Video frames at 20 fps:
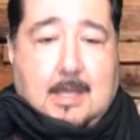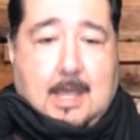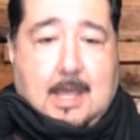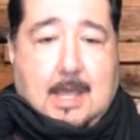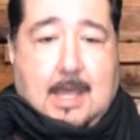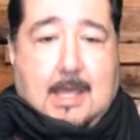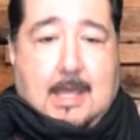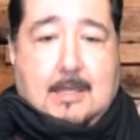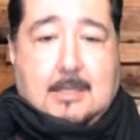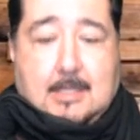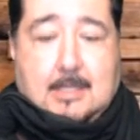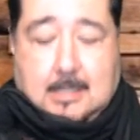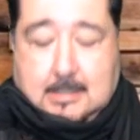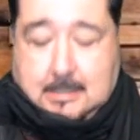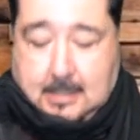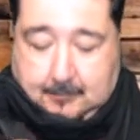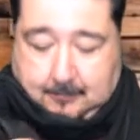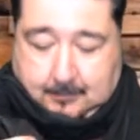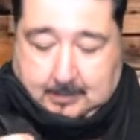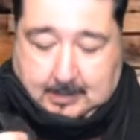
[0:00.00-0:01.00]
And
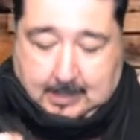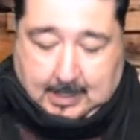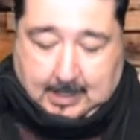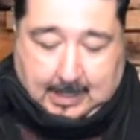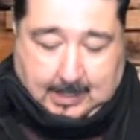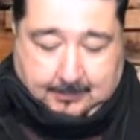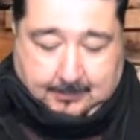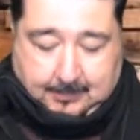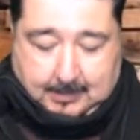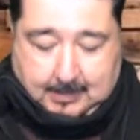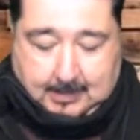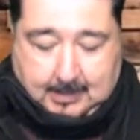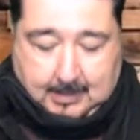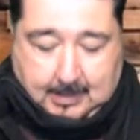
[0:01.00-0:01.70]
definitely, I think,